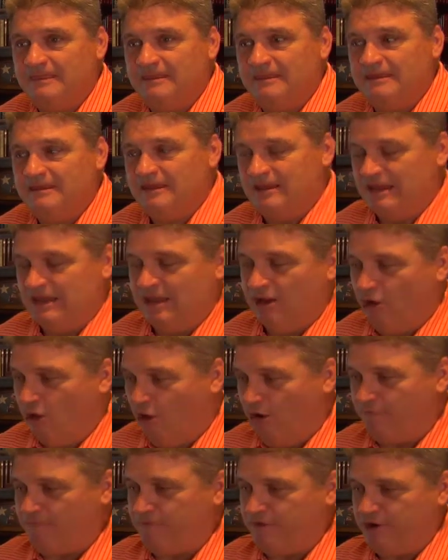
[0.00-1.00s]
He
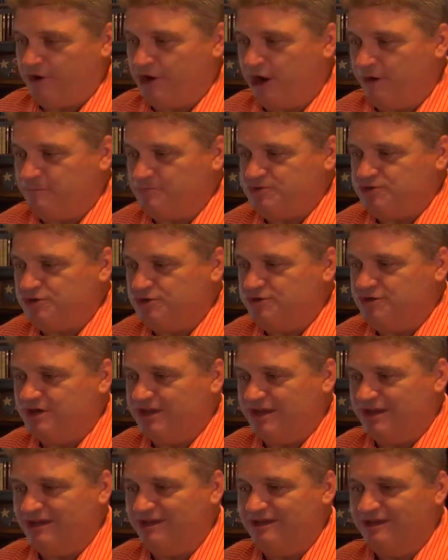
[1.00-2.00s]
offered an
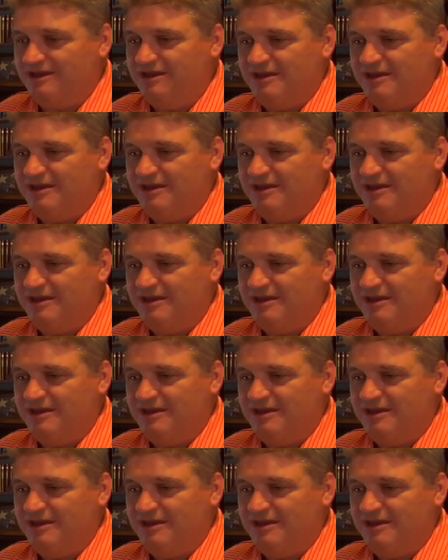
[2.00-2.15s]
opportunity